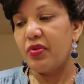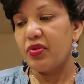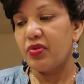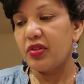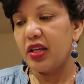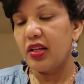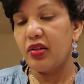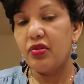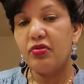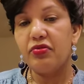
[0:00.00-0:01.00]
so I want to
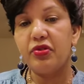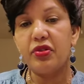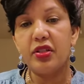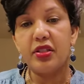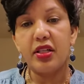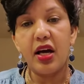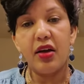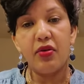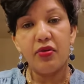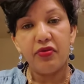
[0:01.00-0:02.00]
tell you for
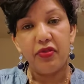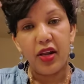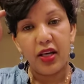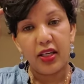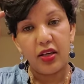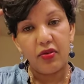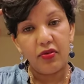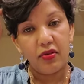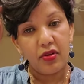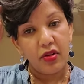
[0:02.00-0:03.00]
dry or
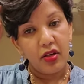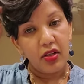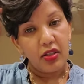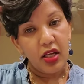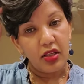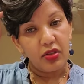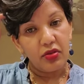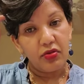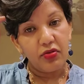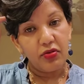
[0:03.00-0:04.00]
flaky or
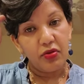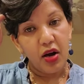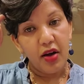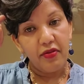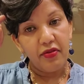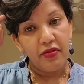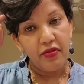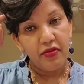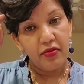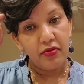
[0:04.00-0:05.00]
dandruff who
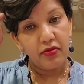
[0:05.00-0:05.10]
have